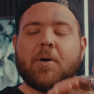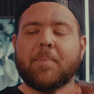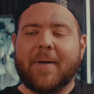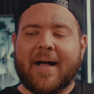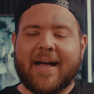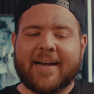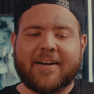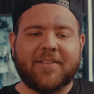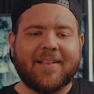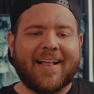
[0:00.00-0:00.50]

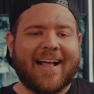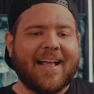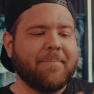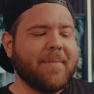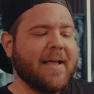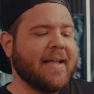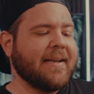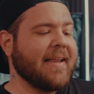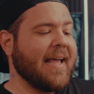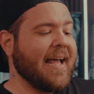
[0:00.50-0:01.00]
bottle, I
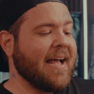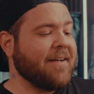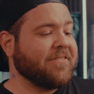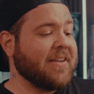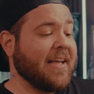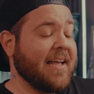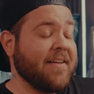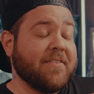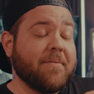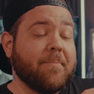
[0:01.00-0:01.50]
may have
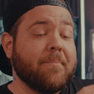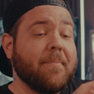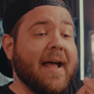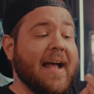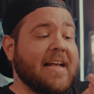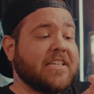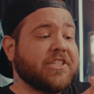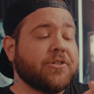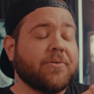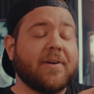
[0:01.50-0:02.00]
to have it
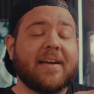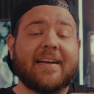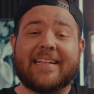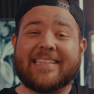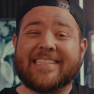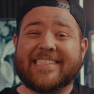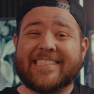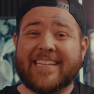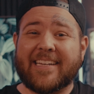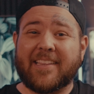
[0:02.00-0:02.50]
macerate
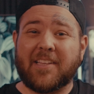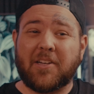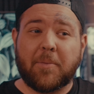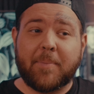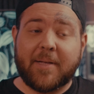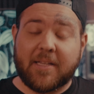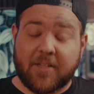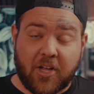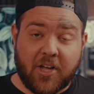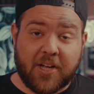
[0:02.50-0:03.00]
and sit a little
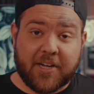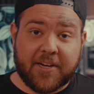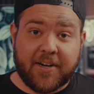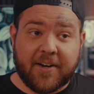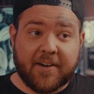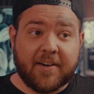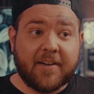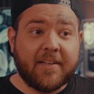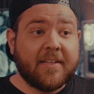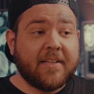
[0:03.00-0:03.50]
bit
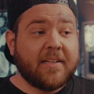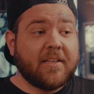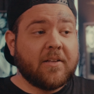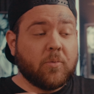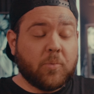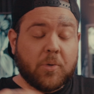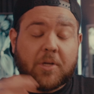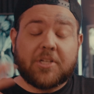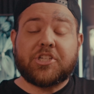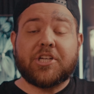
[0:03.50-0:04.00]
longer.
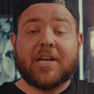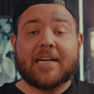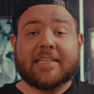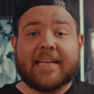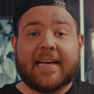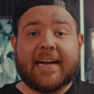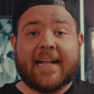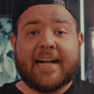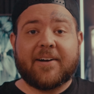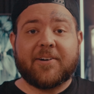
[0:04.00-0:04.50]
We'll check
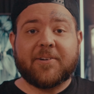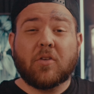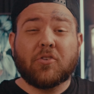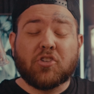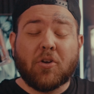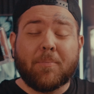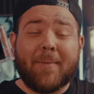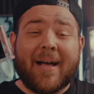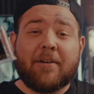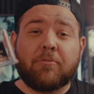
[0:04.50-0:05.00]
that out.
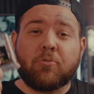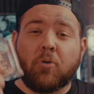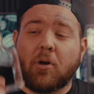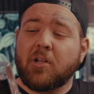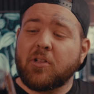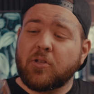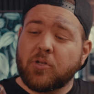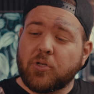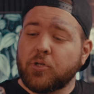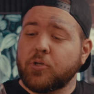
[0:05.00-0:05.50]
So my
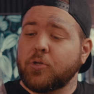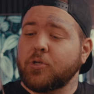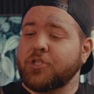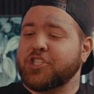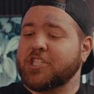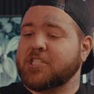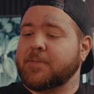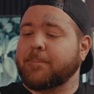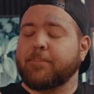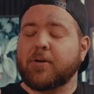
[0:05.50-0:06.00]
Royal Oud
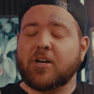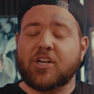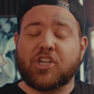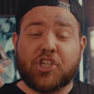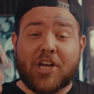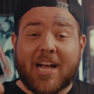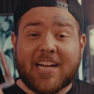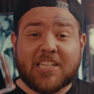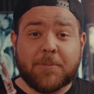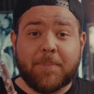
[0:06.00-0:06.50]
just
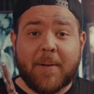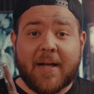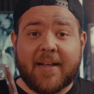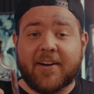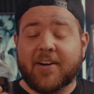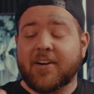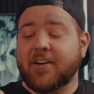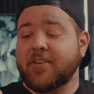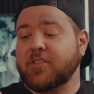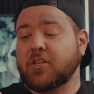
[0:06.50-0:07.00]
projects
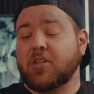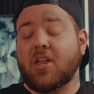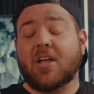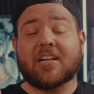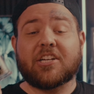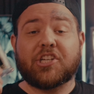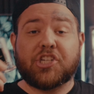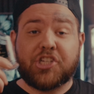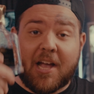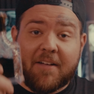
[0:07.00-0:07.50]
better, the
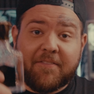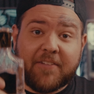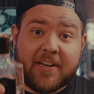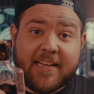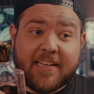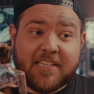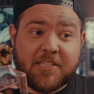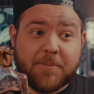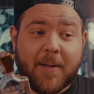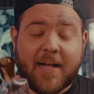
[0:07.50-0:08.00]

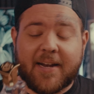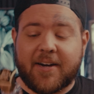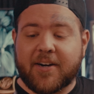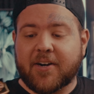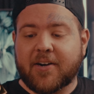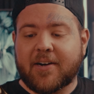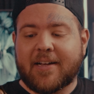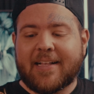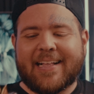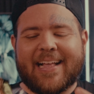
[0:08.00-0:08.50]
longevity is
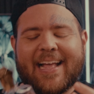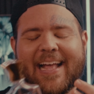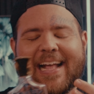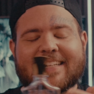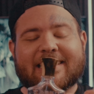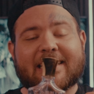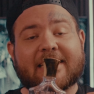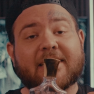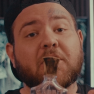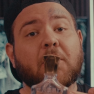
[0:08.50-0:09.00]
better,
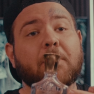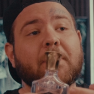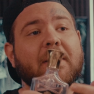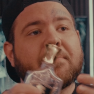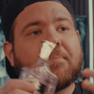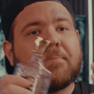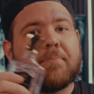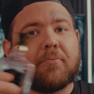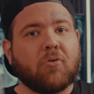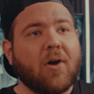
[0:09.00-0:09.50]
it's a little bit
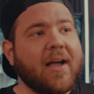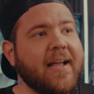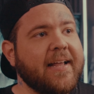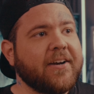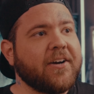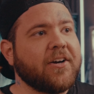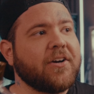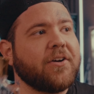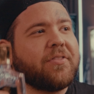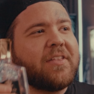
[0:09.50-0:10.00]

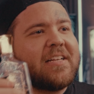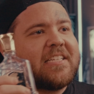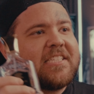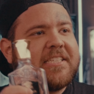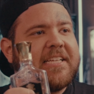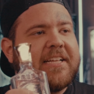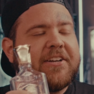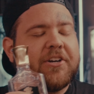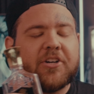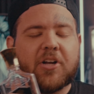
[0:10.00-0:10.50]
brighter, the
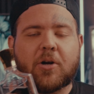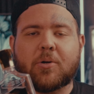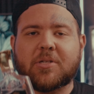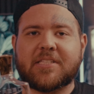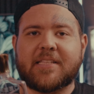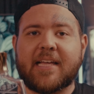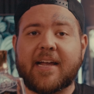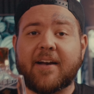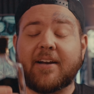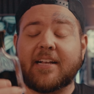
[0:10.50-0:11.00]
cedar
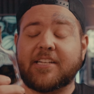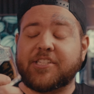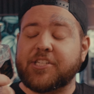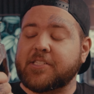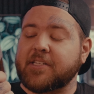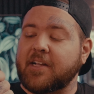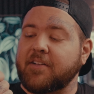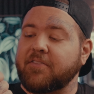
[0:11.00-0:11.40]
notes there, it's just a